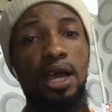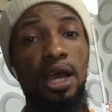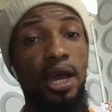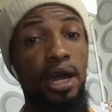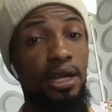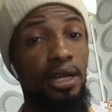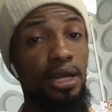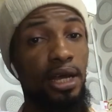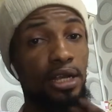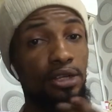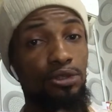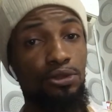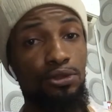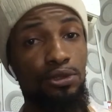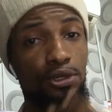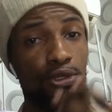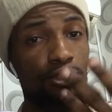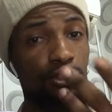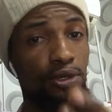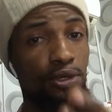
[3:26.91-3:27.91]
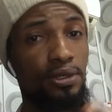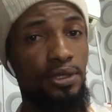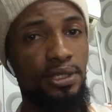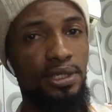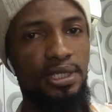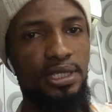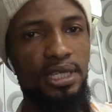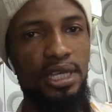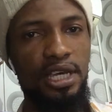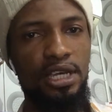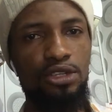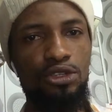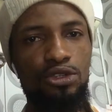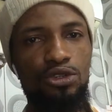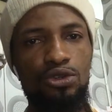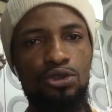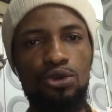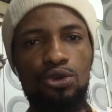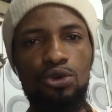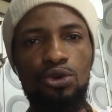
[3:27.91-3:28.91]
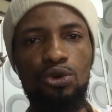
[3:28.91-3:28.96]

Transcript: and I do not understand you,